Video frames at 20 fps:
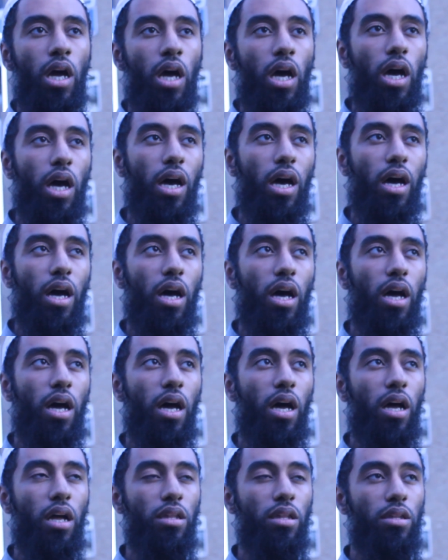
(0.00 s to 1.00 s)

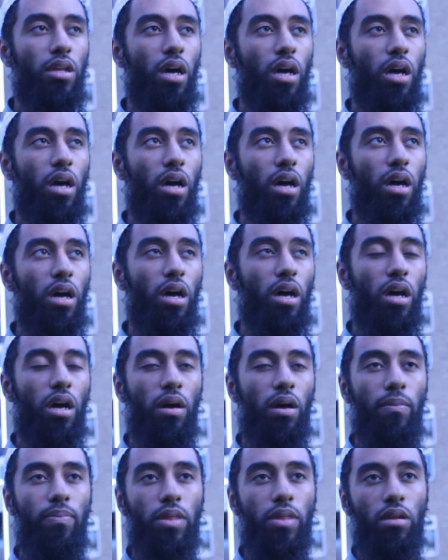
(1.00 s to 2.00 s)
And I
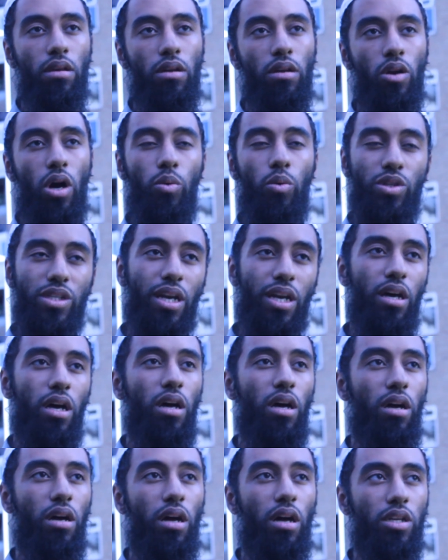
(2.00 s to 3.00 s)
was
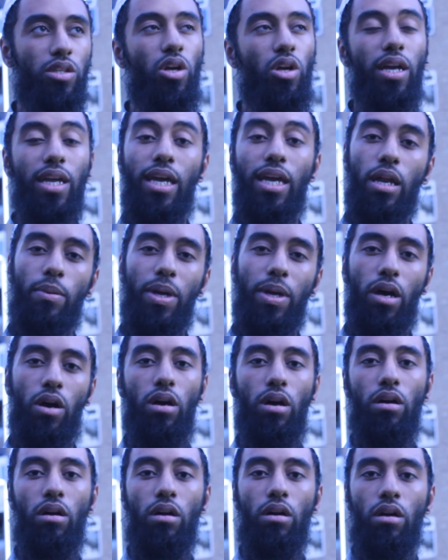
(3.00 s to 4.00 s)
gonna start getting a bit
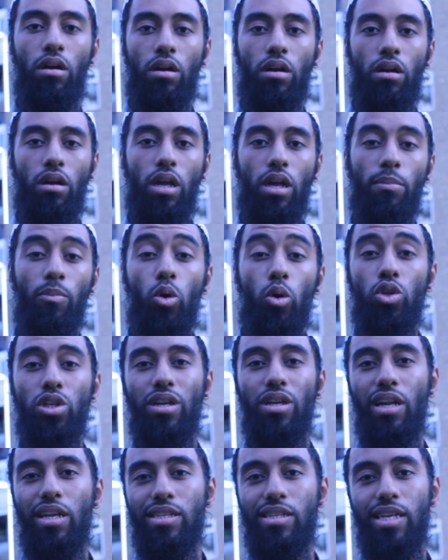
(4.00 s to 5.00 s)

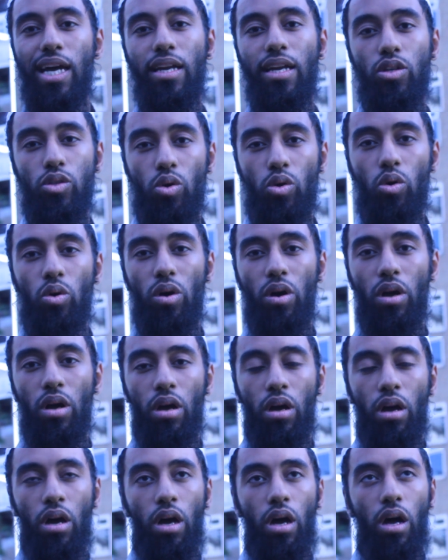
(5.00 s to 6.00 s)
emotional inside as well,
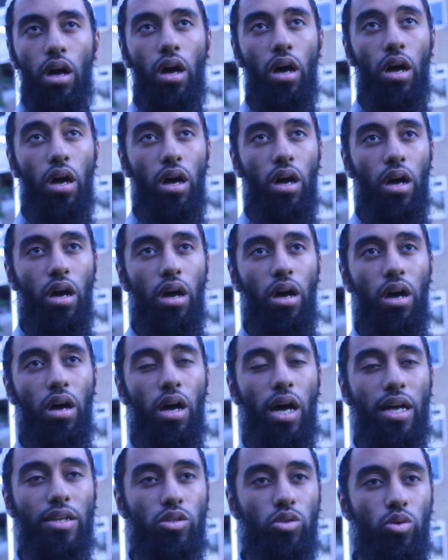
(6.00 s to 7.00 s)

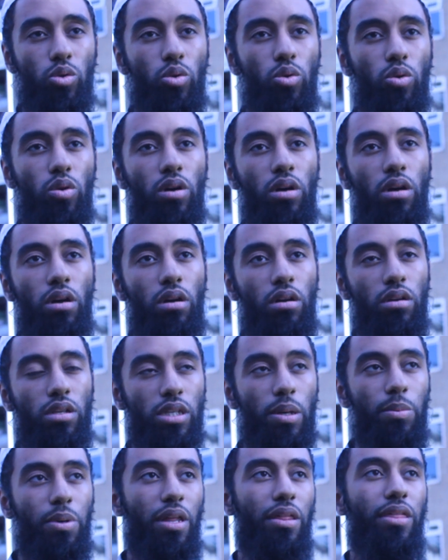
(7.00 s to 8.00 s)
as to
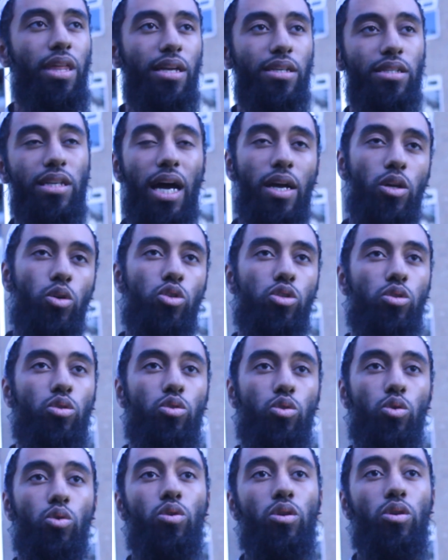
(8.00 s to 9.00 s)
some of the things that I used to do,